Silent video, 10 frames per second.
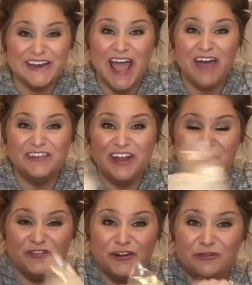are gonna have
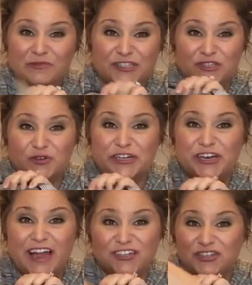enough room to store
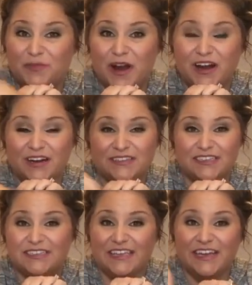your extra parts
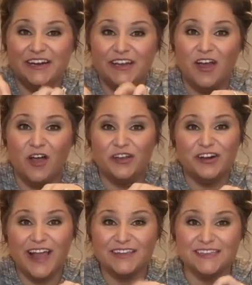and to carry all
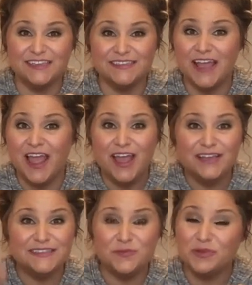your excess
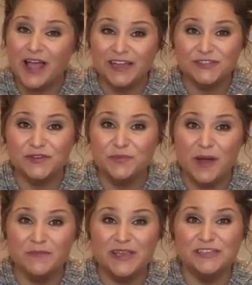supplies for
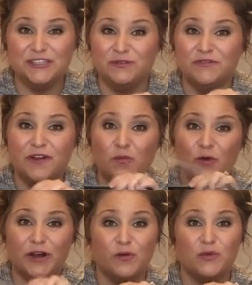pumping to and from
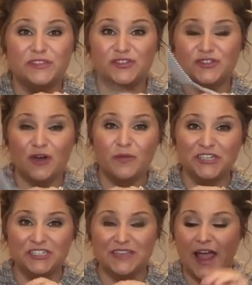work with so
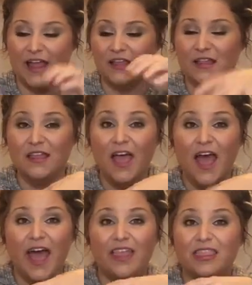much style.
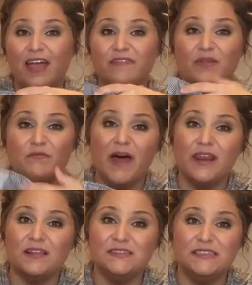I love the
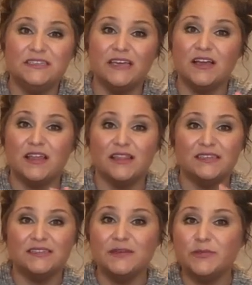metal detail on the
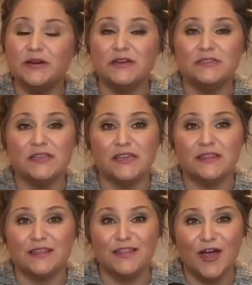zippers
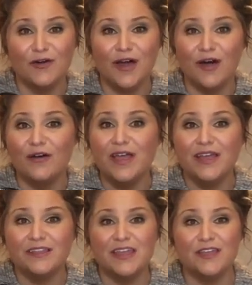and the logo.
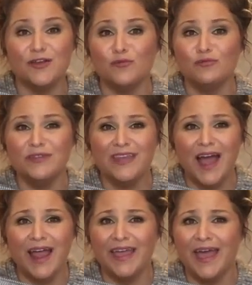They look really
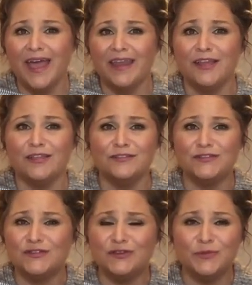high end,
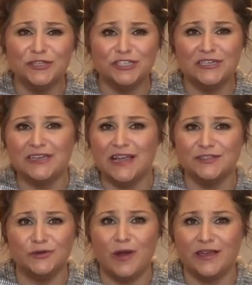super chic
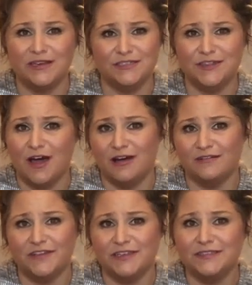as you're walking into the
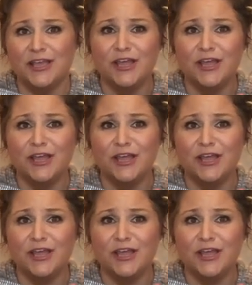office.